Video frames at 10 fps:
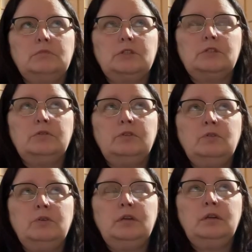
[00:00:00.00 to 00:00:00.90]

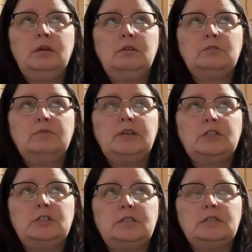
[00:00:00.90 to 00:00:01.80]
Conservatory,
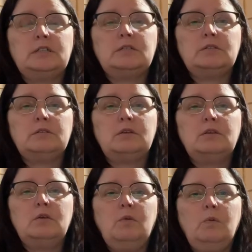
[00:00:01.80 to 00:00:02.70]
conservationists,
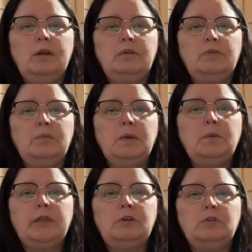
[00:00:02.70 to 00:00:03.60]
whatever. The
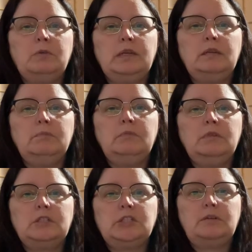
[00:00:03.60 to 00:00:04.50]
people that are doing
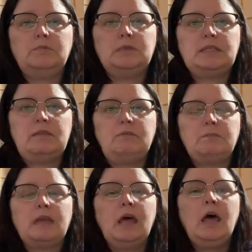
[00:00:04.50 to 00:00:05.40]
shave them, save them.
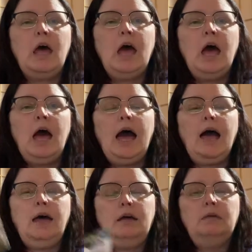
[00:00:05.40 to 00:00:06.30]

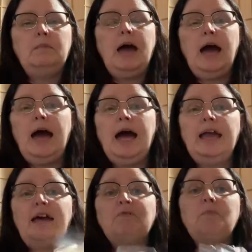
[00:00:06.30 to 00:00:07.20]
Um, I
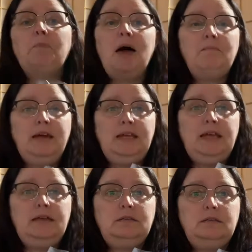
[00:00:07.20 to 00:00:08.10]
haven't bought mine
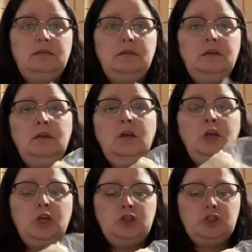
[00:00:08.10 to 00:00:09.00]
yet.
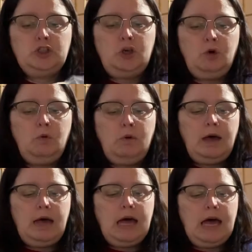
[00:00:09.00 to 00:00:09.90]
So
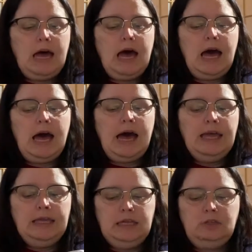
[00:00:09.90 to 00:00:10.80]

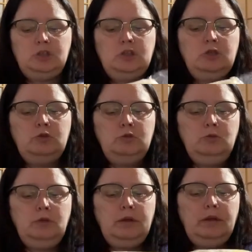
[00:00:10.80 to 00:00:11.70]
I get
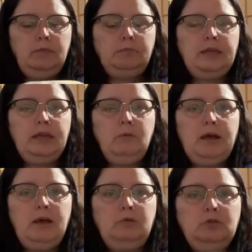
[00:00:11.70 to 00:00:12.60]
to play
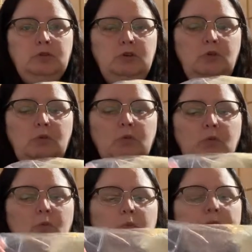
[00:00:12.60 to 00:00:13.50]
around
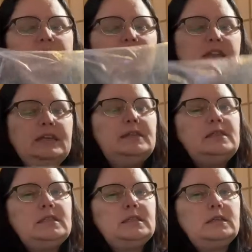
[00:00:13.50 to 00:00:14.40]
with
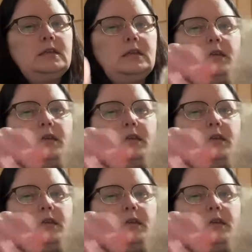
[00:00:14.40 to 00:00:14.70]
this